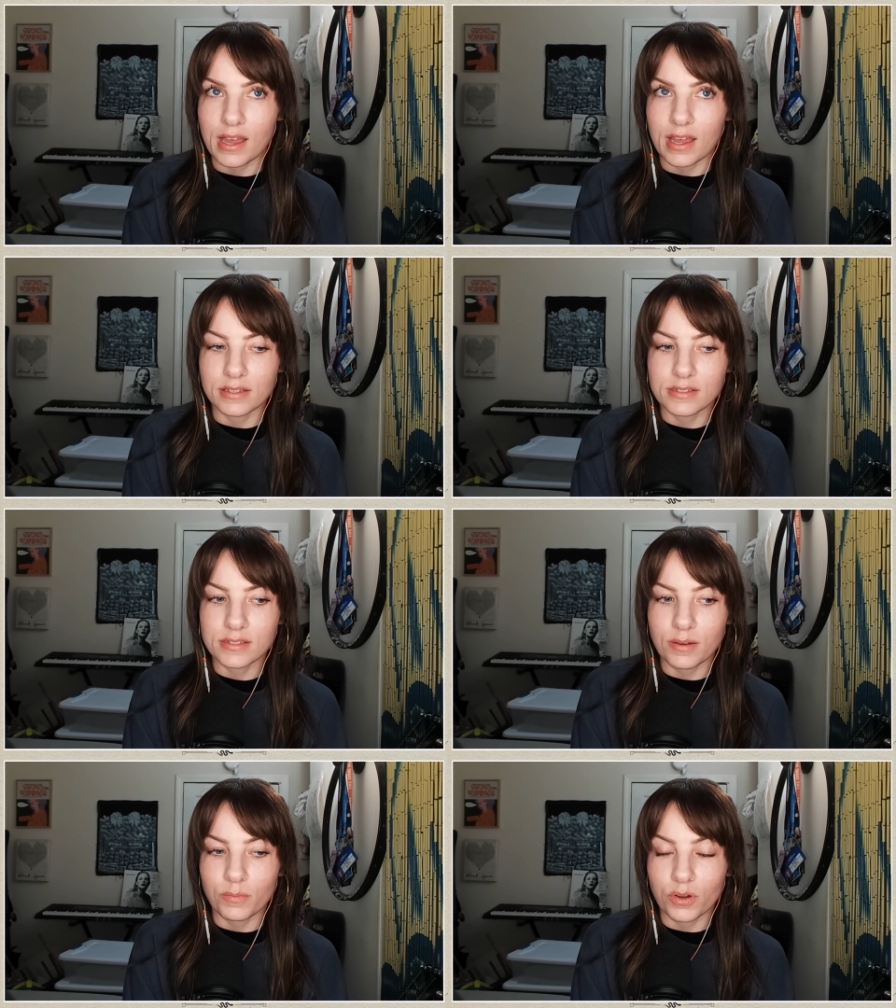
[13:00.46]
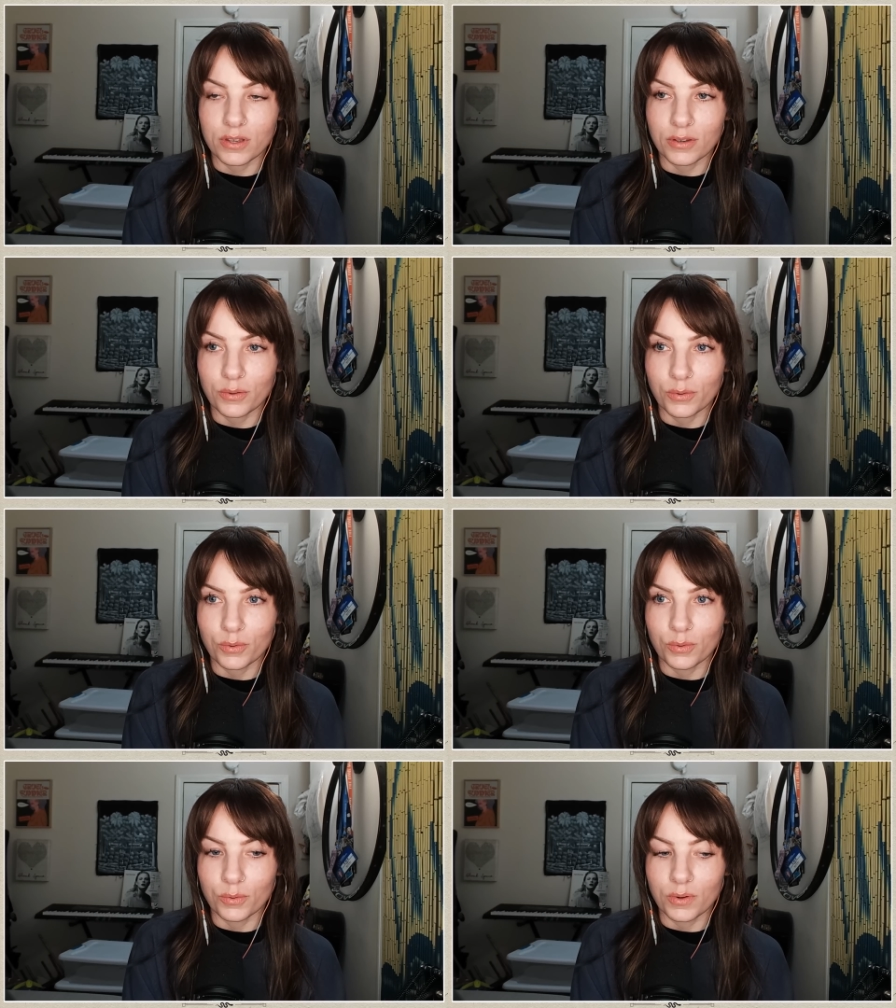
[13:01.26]
as someone
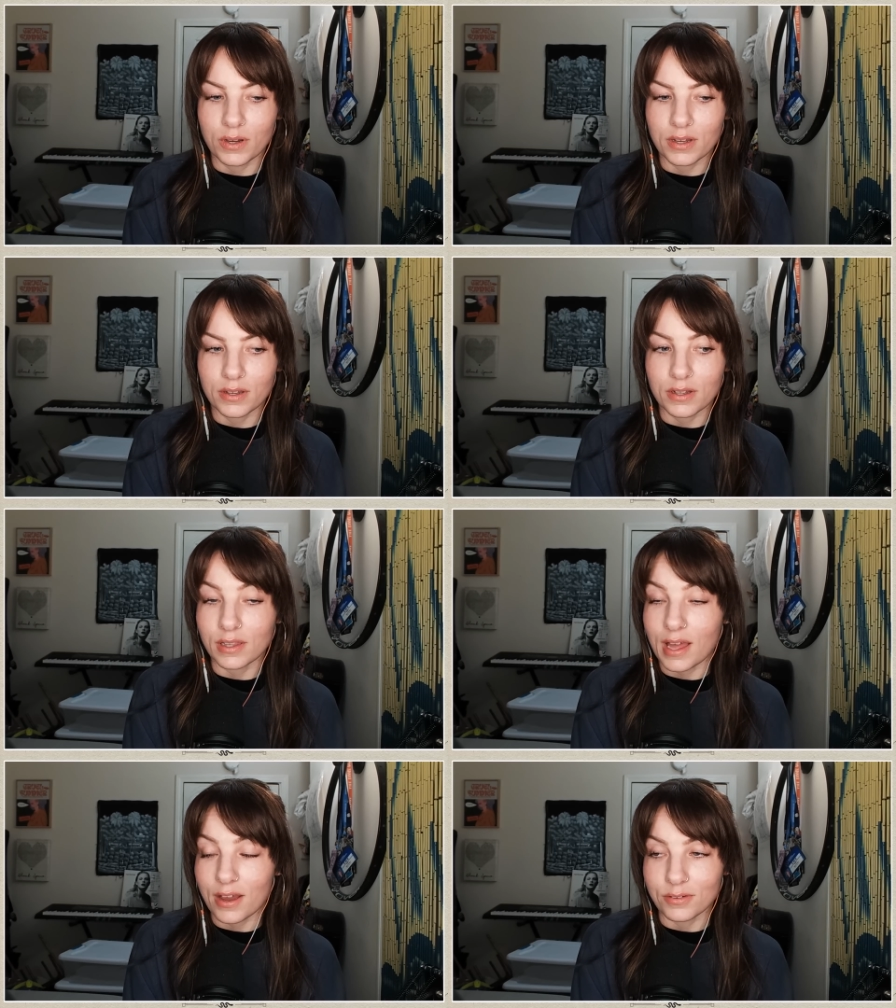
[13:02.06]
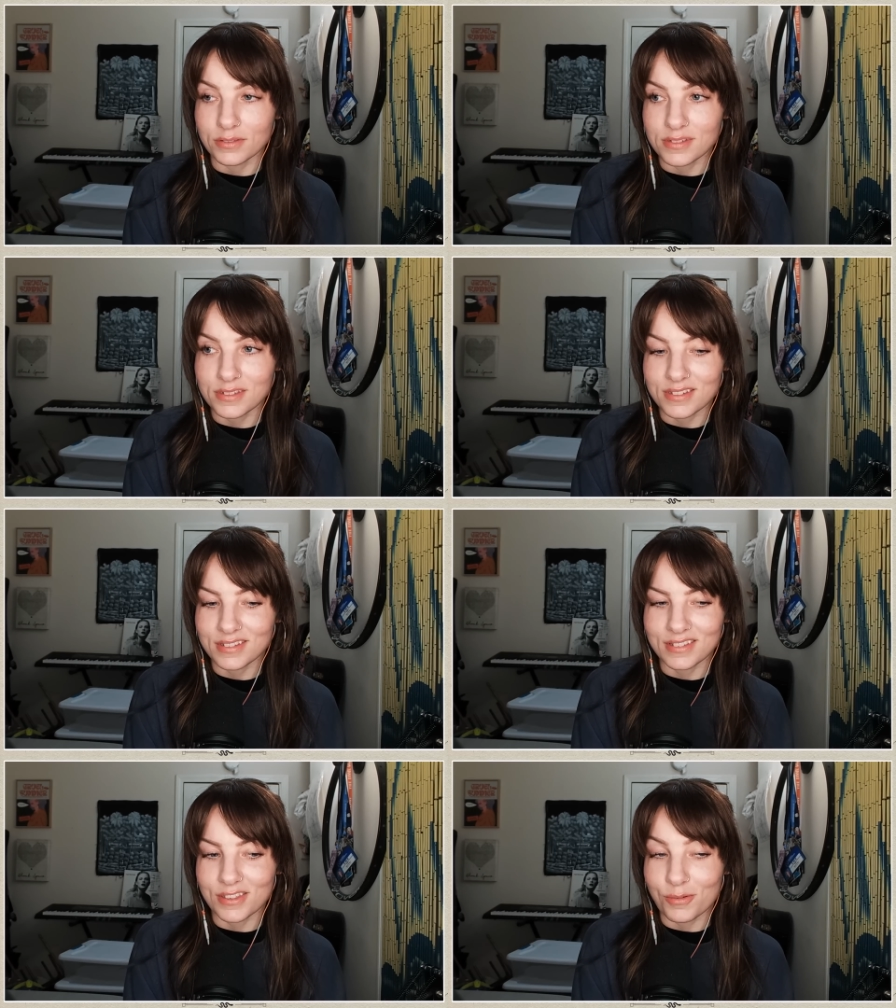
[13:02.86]
who clowns the